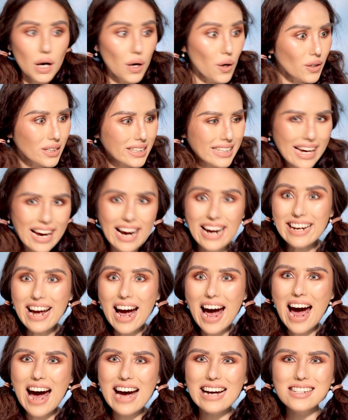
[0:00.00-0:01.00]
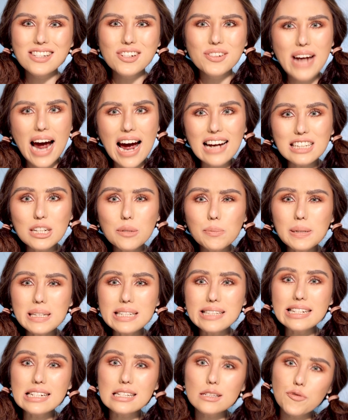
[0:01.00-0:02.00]
Okay guys, so that completes
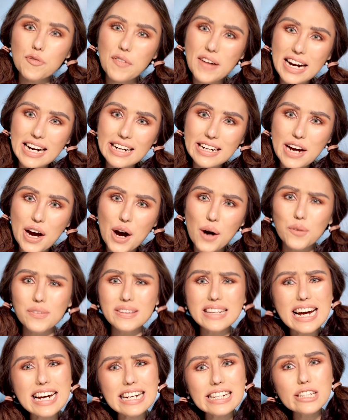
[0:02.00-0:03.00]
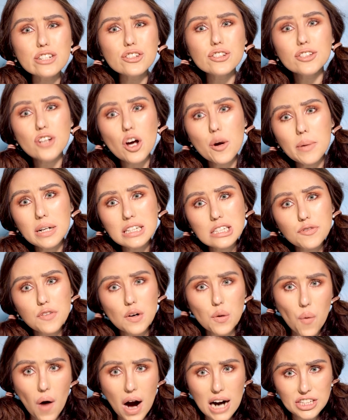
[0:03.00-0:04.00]
this video. Thank you so much for
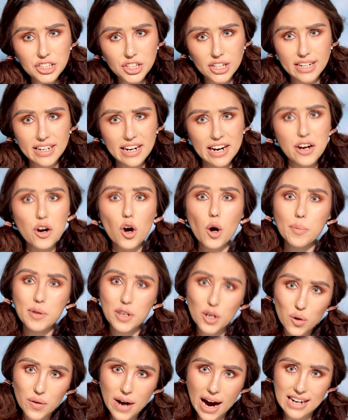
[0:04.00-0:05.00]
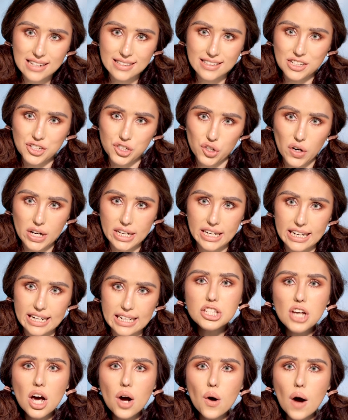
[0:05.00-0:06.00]
watching. I hope you guys enjoyed it.
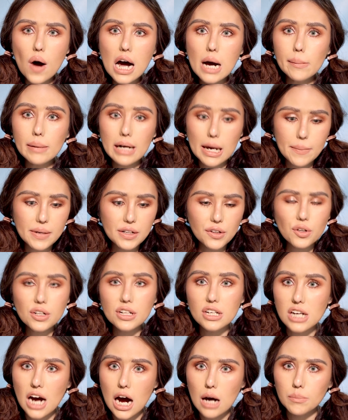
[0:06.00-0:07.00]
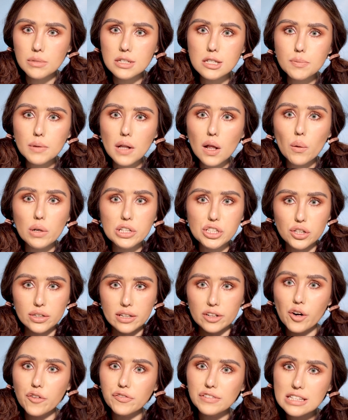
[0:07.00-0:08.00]
So let me know in the comments below what you
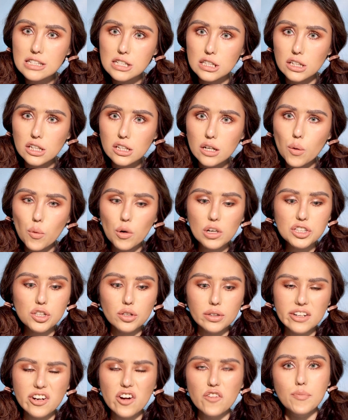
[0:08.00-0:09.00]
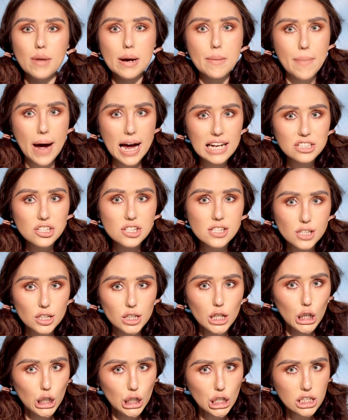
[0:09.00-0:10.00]
think of this look, what you think of my back to
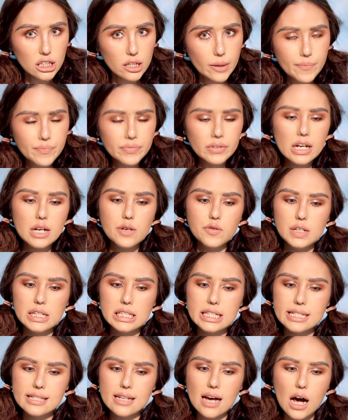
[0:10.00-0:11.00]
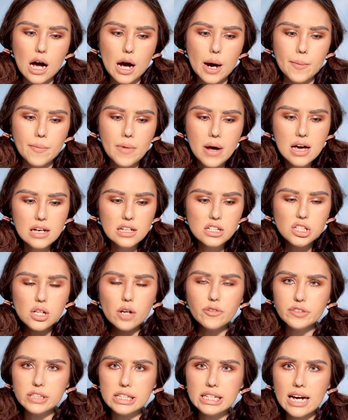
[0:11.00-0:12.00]
school look. If it's
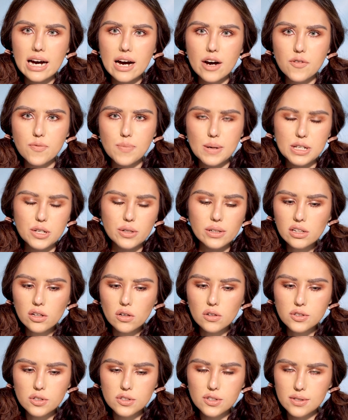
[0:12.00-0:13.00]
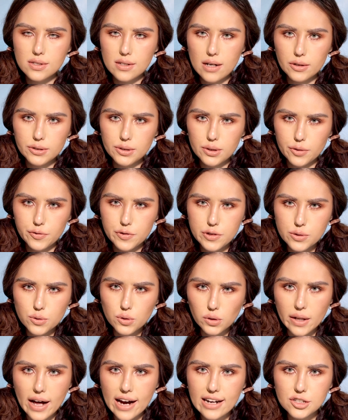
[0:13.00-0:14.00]
soft enough, but you can also use it outside of
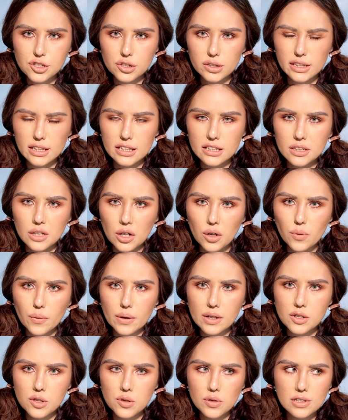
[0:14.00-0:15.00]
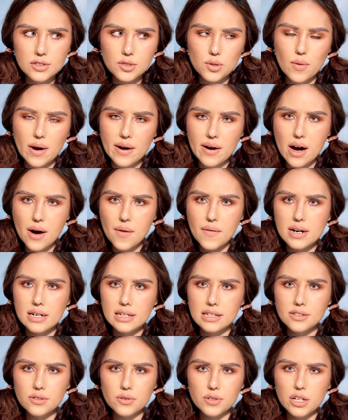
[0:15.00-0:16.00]
school actually, you know, when you need to run
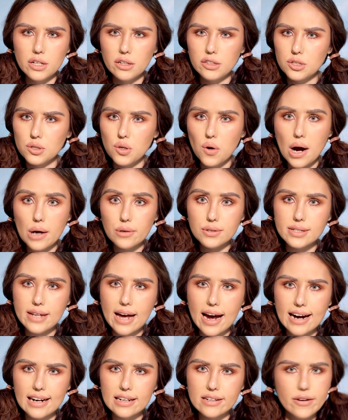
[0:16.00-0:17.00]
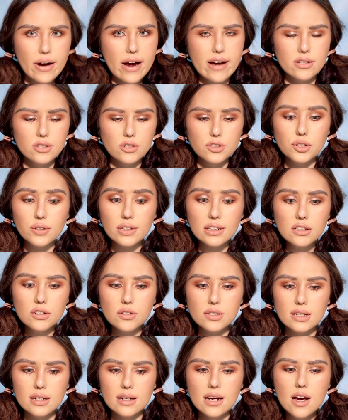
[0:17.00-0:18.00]
errands or you need to go outside. Yeah, so you can
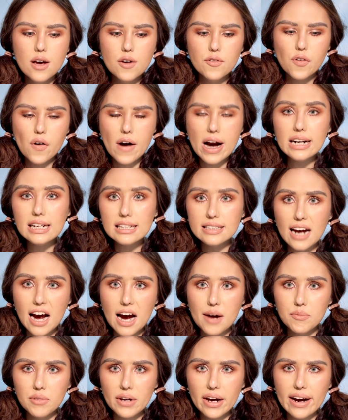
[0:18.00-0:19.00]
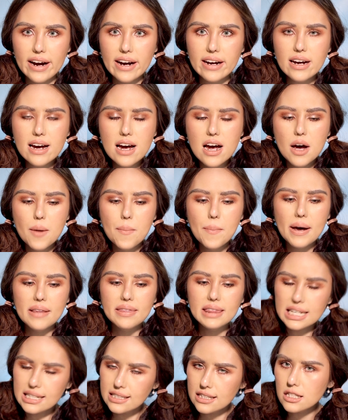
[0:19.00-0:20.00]
use it for any time, okay? But
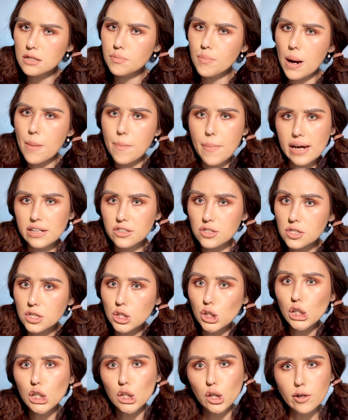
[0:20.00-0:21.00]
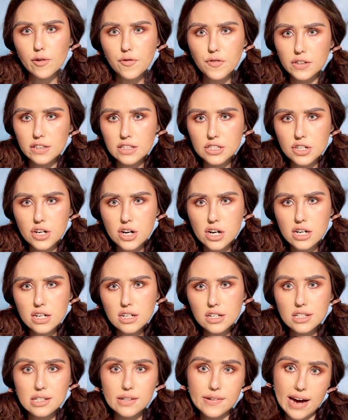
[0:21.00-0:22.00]
this is my back to school look for this year.
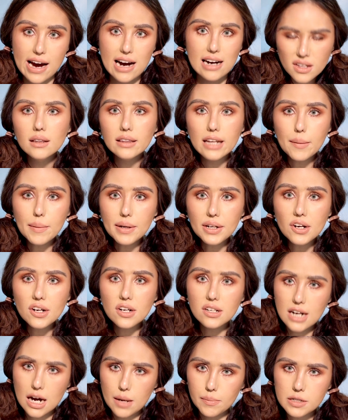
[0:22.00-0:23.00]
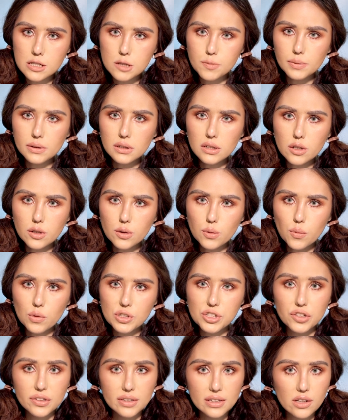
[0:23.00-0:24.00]
So yeah, let me know in the comments below
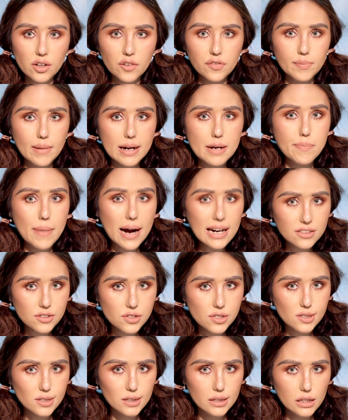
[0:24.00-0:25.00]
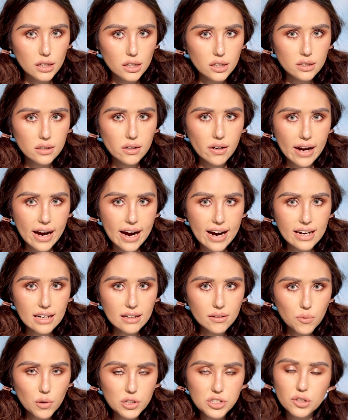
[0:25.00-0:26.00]
what you think of my back to school look, okay?
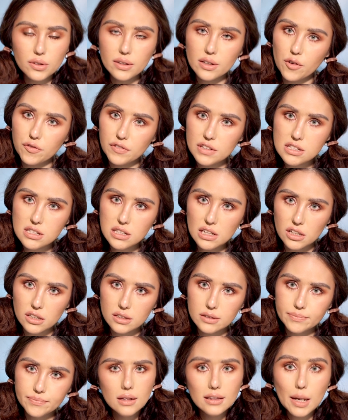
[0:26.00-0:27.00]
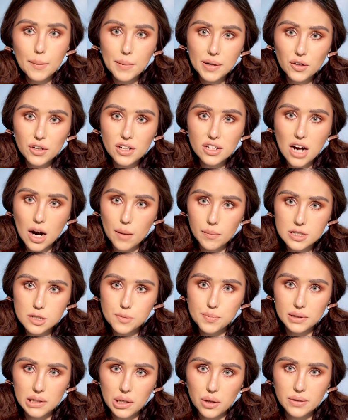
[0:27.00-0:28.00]
What you think of this look. Let me know in the comments
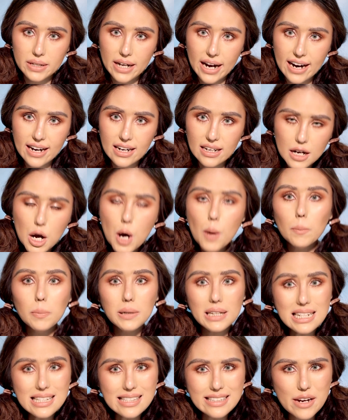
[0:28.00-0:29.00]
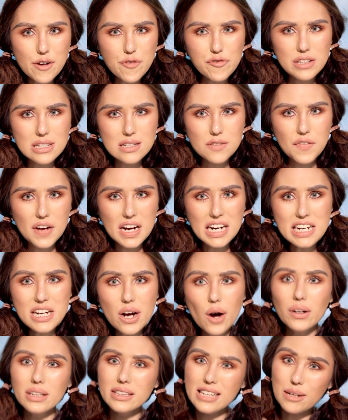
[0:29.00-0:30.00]
below, okay? Please give this video
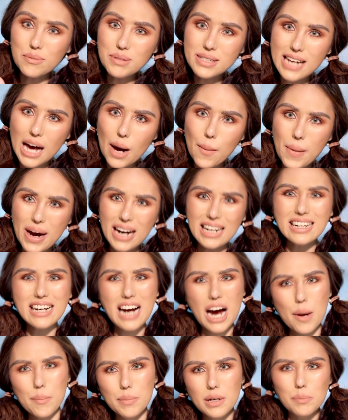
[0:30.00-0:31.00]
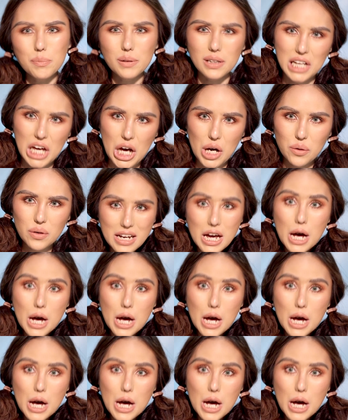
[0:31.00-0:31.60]
a thumbs up and comment below.